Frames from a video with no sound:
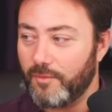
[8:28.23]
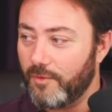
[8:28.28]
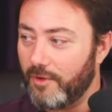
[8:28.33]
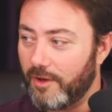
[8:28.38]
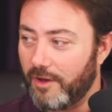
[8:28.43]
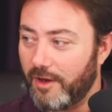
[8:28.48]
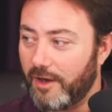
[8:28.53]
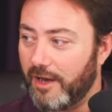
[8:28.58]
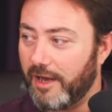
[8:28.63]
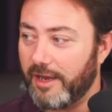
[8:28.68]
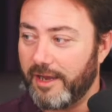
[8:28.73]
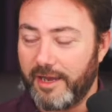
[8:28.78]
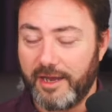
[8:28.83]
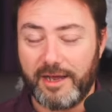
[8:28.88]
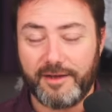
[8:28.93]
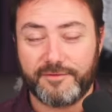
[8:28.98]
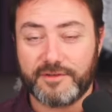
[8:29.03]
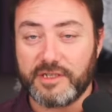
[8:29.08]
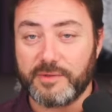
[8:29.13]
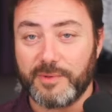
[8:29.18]
I
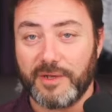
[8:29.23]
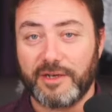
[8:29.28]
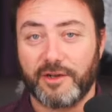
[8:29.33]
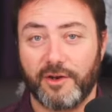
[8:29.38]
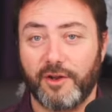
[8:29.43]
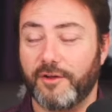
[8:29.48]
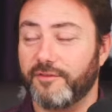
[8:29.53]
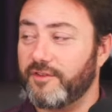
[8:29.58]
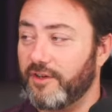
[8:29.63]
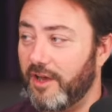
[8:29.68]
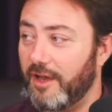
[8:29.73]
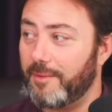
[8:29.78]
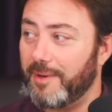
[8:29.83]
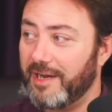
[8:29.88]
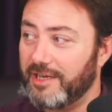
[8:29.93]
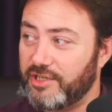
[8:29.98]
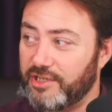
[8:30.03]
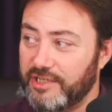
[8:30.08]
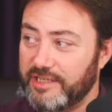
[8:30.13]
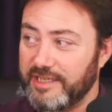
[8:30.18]
have to spend a lot of time
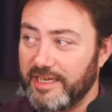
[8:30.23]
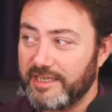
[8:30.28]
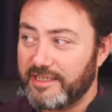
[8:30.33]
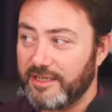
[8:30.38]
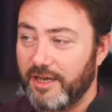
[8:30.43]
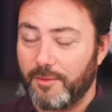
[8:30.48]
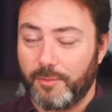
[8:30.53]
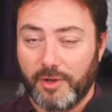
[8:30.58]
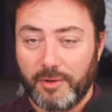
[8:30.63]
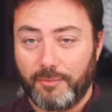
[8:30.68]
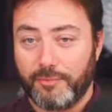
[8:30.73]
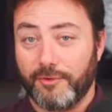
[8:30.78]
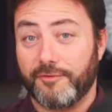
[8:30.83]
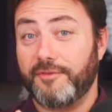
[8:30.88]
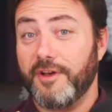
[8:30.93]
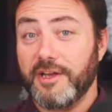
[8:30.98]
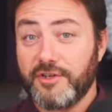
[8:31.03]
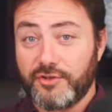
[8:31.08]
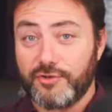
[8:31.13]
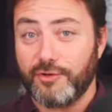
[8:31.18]
actually setting up like
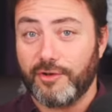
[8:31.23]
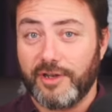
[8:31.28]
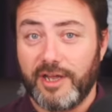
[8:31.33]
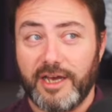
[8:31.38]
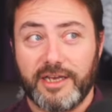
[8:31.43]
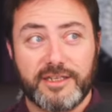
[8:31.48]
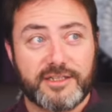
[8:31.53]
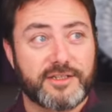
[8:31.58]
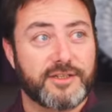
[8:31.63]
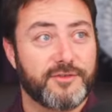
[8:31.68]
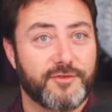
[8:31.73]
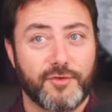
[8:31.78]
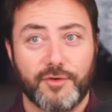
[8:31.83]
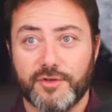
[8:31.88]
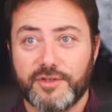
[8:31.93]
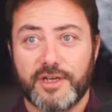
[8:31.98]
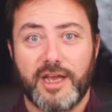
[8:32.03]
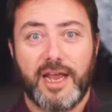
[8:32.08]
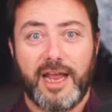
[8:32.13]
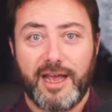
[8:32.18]
professional lights, because of
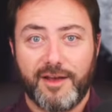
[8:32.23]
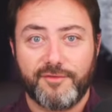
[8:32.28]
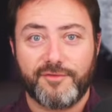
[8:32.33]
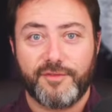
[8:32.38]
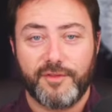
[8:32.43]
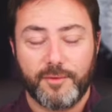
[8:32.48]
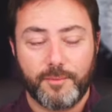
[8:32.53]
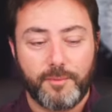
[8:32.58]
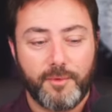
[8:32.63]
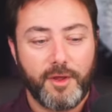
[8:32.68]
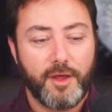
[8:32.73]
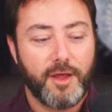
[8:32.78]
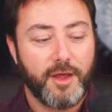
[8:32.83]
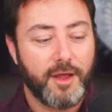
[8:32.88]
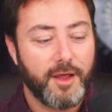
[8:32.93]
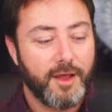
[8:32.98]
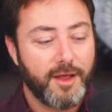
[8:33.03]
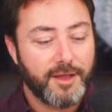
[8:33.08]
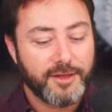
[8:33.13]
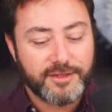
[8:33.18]
course I have them,
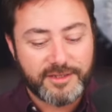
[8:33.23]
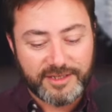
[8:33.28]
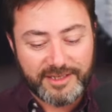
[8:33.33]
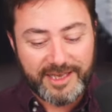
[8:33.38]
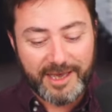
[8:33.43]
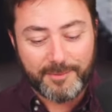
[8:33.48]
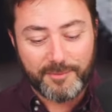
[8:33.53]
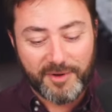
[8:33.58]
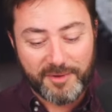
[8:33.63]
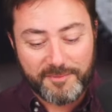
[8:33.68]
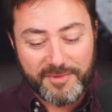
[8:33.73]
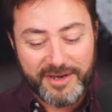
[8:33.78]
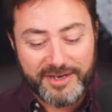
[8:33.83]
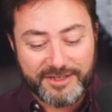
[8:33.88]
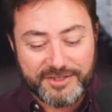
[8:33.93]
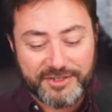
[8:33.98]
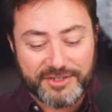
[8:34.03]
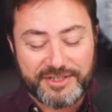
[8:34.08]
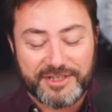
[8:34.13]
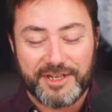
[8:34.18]
to get my
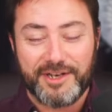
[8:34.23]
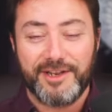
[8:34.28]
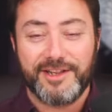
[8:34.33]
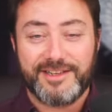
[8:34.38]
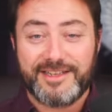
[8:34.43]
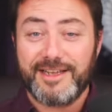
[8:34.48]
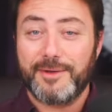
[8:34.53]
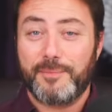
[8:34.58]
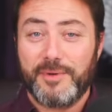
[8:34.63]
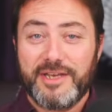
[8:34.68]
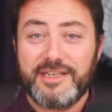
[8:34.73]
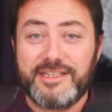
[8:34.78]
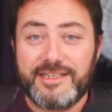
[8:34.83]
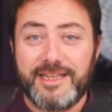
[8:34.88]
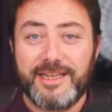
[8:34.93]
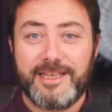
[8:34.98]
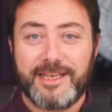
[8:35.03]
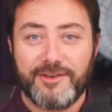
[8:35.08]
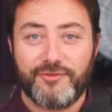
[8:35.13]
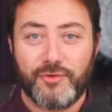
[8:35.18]
miniature to look,
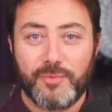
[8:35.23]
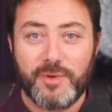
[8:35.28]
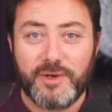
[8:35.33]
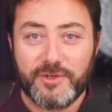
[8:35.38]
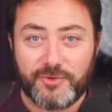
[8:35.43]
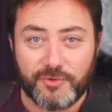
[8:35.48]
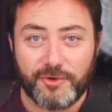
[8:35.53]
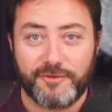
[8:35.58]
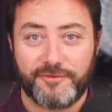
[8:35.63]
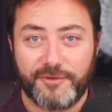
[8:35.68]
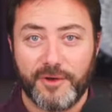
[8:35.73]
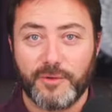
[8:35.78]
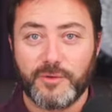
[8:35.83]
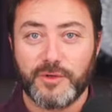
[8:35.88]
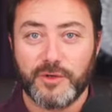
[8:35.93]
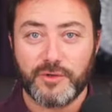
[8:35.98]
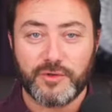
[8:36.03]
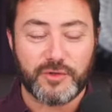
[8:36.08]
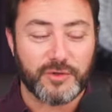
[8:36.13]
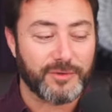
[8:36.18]
basically give your miniature a
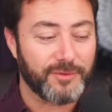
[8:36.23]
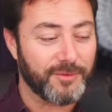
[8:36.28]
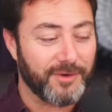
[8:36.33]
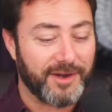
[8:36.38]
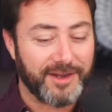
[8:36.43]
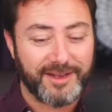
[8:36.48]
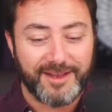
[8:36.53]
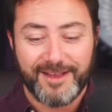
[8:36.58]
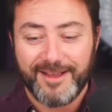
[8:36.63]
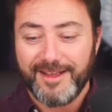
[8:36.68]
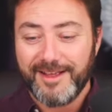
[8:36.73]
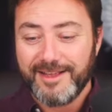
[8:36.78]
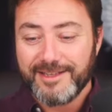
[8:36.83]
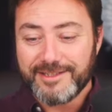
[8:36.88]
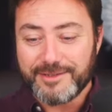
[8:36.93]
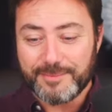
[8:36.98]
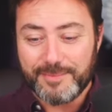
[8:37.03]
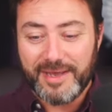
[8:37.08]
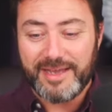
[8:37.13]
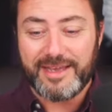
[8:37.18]
photo shoot, right?
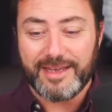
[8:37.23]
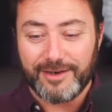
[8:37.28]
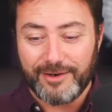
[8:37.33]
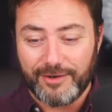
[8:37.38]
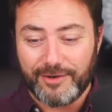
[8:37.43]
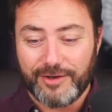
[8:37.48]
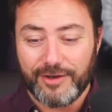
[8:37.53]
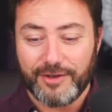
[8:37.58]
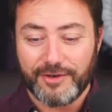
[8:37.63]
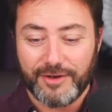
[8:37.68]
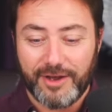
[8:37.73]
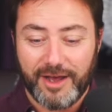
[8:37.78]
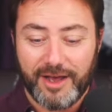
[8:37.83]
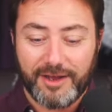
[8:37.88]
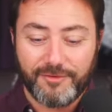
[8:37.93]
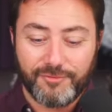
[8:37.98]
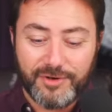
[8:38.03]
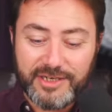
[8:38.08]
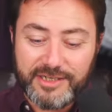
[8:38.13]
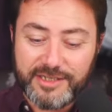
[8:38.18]
To make it look good. I
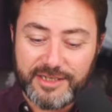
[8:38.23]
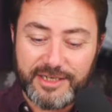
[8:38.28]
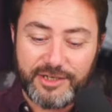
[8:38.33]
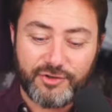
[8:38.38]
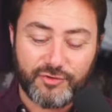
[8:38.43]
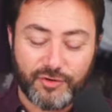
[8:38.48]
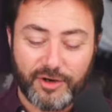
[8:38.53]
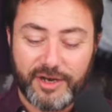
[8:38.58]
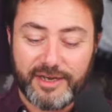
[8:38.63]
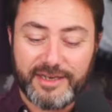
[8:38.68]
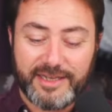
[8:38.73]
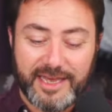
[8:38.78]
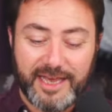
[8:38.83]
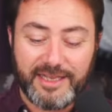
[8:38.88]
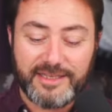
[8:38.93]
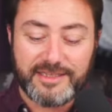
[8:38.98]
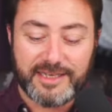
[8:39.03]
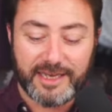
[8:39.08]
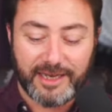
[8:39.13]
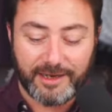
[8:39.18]
recently tried
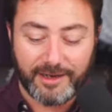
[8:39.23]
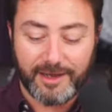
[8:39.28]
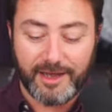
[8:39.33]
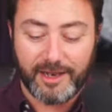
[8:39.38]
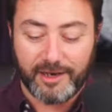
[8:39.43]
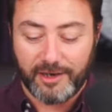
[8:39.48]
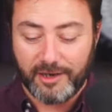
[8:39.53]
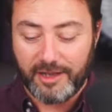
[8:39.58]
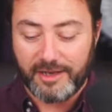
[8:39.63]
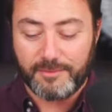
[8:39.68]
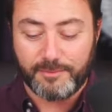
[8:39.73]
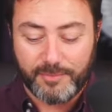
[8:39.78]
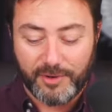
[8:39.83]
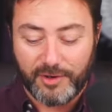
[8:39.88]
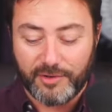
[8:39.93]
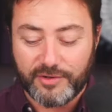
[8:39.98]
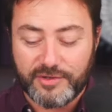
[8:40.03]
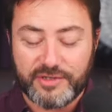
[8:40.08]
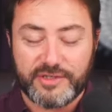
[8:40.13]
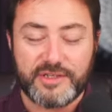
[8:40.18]
getting a light
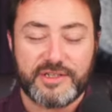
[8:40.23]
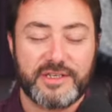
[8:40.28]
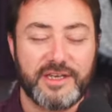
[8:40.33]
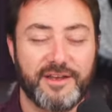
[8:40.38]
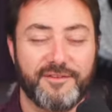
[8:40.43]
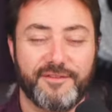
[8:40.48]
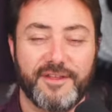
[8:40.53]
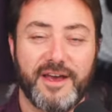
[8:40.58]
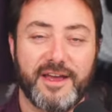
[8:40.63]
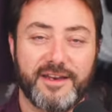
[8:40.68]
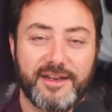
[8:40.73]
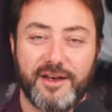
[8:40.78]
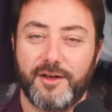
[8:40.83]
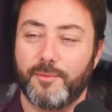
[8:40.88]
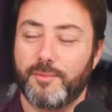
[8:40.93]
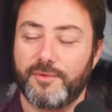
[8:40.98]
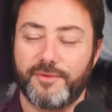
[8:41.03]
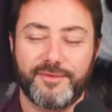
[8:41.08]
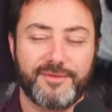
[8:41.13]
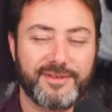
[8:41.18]
box to see if that
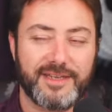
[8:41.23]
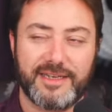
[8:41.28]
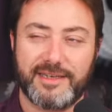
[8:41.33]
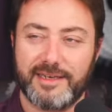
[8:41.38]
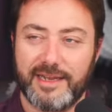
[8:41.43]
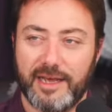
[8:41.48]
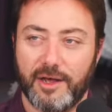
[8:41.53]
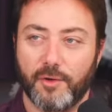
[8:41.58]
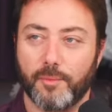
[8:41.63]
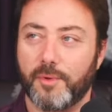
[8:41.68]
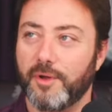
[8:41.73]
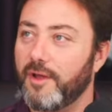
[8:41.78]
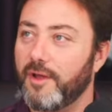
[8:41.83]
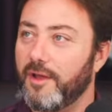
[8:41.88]
helped. Didn't help.